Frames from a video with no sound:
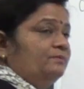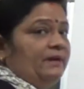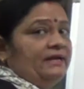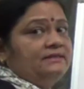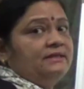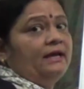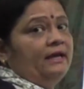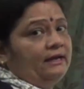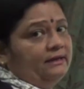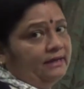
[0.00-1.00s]
place
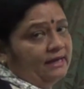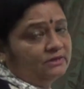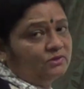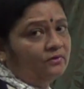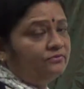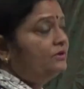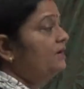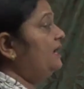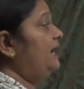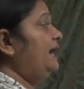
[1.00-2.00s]
in case of
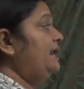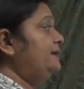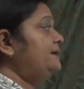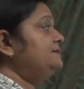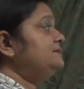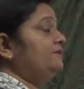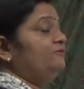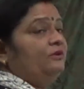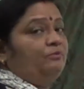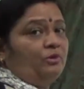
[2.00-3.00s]
alkanes if
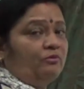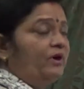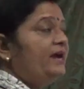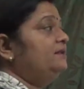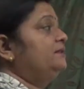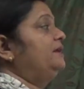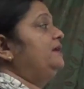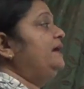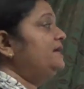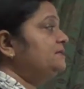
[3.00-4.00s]
we provide the
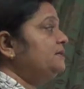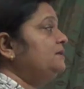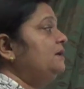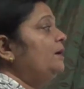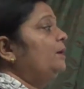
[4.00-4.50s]
reagent,